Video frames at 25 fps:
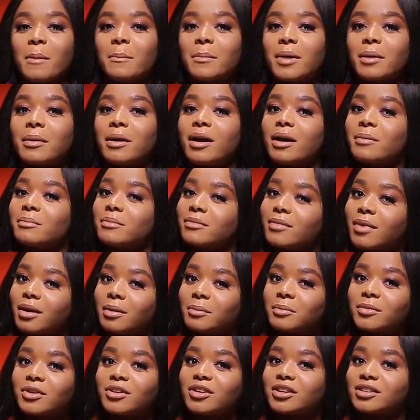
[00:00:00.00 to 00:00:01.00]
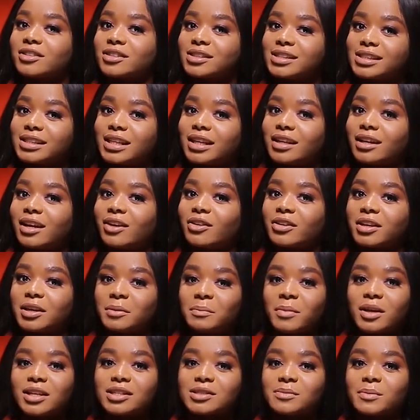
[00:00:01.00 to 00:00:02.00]
but I'm not gonna say it. I'll keep
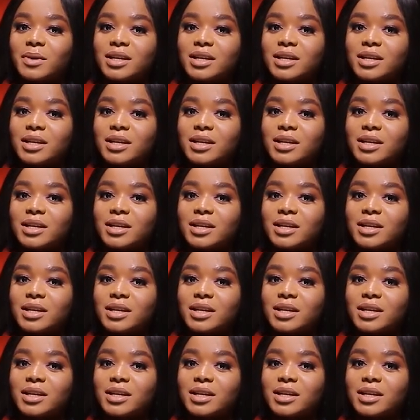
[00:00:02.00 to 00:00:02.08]
that to